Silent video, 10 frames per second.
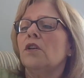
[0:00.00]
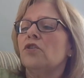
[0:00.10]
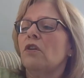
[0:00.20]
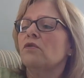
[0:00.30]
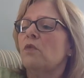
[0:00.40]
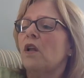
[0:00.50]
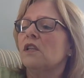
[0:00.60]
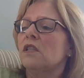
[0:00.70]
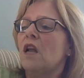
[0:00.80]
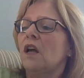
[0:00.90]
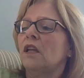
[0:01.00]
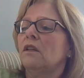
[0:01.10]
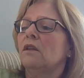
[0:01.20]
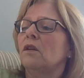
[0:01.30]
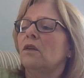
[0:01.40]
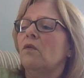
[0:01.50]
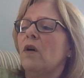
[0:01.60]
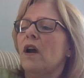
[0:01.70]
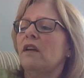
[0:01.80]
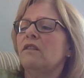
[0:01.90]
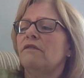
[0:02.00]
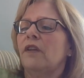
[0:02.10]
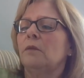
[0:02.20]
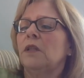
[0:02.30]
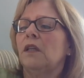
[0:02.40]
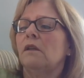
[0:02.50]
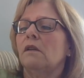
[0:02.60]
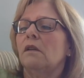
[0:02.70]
Charles Wallace nodded. "What kind of family?"